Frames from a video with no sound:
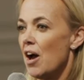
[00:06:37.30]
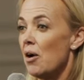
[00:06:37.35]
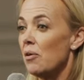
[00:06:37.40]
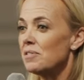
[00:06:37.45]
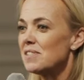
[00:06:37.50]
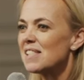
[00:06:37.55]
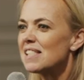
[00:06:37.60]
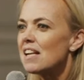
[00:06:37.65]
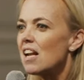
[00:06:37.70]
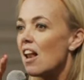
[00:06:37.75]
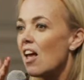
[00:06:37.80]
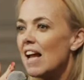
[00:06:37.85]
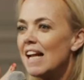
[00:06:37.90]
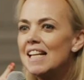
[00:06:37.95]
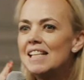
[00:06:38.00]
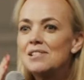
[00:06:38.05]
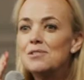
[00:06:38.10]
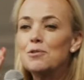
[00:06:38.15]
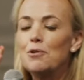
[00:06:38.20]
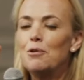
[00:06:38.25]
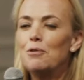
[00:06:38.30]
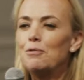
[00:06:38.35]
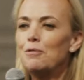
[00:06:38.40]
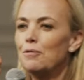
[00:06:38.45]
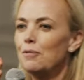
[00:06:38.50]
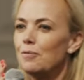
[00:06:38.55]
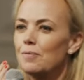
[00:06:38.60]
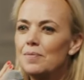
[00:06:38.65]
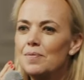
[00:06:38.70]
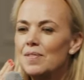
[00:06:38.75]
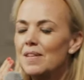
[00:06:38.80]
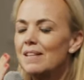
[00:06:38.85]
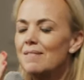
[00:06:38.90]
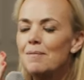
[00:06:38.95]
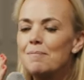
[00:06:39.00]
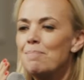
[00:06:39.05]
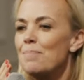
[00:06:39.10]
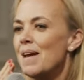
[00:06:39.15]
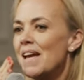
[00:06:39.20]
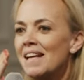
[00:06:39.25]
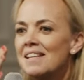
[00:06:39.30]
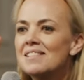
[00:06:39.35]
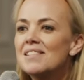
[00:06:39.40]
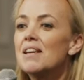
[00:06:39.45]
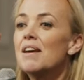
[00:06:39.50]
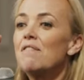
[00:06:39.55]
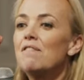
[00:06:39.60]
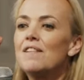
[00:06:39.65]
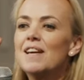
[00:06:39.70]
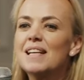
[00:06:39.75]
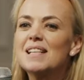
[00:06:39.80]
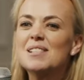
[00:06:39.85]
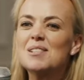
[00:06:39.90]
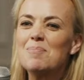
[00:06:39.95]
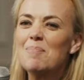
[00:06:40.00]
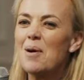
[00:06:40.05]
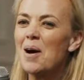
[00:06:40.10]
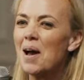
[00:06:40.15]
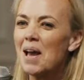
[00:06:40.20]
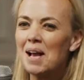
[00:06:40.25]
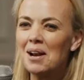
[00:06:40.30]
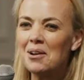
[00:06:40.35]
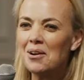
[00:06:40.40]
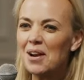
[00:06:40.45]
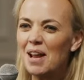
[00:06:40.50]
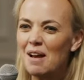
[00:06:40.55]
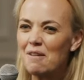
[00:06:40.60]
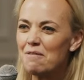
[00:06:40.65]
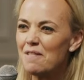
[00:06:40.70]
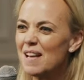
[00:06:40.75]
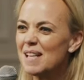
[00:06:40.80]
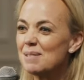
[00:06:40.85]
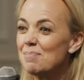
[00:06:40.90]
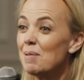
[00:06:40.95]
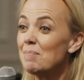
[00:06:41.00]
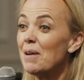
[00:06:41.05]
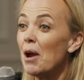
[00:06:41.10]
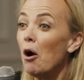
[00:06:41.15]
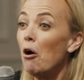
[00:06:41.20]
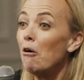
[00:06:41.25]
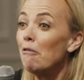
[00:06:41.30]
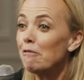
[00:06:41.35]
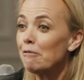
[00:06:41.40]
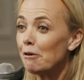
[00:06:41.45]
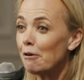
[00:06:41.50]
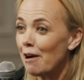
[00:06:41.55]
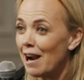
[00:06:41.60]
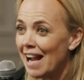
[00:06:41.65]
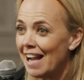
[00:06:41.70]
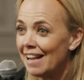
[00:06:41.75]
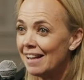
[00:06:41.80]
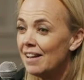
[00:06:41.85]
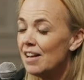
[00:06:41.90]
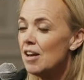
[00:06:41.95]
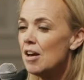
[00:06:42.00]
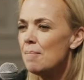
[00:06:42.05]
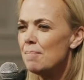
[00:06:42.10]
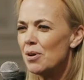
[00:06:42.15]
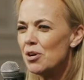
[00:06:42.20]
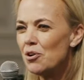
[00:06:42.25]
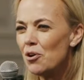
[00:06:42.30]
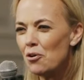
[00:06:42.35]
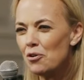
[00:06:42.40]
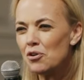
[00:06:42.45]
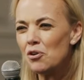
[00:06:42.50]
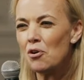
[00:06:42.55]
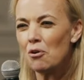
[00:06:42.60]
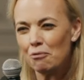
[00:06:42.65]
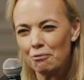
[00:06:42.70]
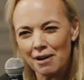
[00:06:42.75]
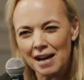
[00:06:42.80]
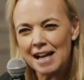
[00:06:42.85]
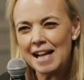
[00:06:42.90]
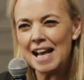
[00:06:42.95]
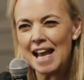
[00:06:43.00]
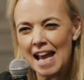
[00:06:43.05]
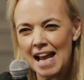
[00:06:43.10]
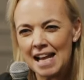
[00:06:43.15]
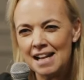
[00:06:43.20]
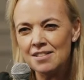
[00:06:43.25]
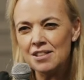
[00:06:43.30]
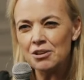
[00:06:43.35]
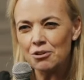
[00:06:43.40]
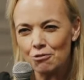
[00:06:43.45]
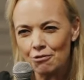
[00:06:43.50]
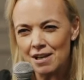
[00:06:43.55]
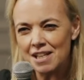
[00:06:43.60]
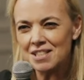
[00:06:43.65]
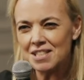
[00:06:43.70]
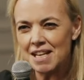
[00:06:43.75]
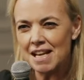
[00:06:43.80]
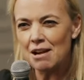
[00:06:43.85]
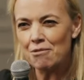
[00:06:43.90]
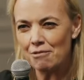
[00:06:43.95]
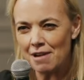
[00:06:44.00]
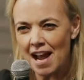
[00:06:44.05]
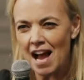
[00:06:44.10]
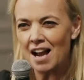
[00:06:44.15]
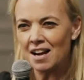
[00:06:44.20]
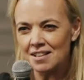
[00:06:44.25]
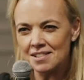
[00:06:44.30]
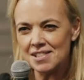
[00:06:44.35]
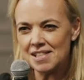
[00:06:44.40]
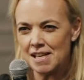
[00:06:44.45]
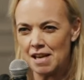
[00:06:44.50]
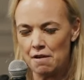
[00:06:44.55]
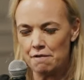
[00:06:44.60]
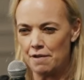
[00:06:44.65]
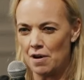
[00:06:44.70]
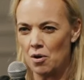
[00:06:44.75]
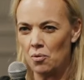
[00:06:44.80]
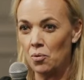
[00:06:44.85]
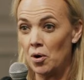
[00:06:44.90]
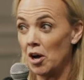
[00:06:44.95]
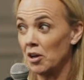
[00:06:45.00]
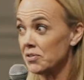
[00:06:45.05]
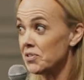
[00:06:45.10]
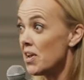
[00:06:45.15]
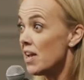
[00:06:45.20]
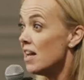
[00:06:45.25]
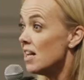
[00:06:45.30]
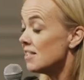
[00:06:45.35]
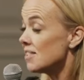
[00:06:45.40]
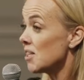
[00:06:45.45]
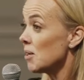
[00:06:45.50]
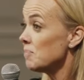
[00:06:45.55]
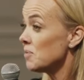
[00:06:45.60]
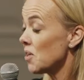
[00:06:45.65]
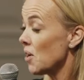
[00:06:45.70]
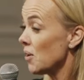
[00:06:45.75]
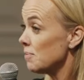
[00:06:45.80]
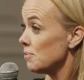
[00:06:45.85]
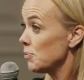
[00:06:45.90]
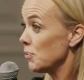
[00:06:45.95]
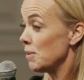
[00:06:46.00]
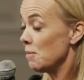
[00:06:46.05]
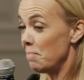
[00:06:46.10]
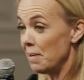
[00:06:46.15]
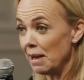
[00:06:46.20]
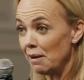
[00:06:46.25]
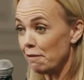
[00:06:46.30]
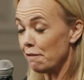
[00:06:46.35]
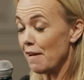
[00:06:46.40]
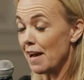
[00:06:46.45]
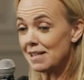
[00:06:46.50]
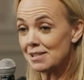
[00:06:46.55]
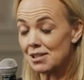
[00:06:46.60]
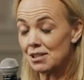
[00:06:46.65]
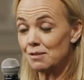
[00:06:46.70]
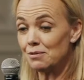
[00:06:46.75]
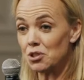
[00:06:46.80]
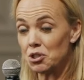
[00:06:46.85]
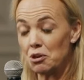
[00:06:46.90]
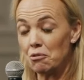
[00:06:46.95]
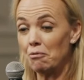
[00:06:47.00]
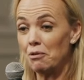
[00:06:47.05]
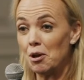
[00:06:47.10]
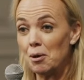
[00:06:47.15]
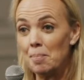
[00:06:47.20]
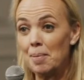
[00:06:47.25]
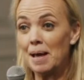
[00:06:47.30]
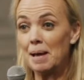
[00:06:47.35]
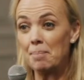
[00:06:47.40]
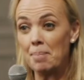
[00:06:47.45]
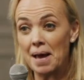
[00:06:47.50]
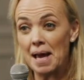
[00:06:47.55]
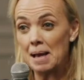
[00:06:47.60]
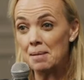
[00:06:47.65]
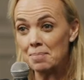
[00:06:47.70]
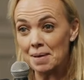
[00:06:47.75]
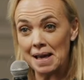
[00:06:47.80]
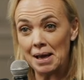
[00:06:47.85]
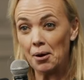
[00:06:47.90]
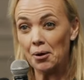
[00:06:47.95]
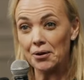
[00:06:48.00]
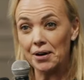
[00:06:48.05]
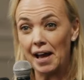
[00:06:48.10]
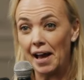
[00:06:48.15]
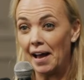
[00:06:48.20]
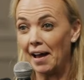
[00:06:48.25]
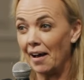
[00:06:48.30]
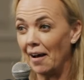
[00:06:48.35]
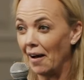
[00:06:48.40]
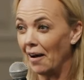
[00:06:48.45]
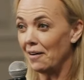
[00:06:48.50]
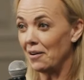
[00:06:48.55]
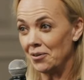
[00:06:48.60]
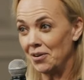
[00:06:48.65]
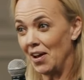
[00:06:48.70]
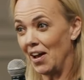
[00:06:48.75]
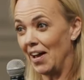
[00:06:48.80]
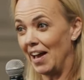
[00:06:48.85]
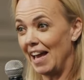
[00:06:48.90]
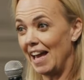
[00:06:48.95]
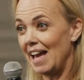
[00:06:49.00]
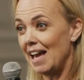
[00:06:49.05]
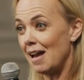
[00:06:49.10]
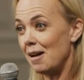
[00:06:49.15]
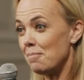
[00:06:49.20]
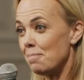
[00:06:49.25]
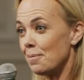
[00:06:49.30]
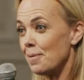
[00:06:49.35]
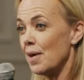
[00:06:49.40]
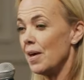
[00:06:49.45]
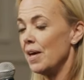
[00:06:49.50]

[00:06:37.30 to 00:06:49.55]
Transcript: slightly sort of beatific smile on her face, maybe hovering, but not really in the gritty reality of our world. Sometimes with a big fat sort of cherubic baby on her hip.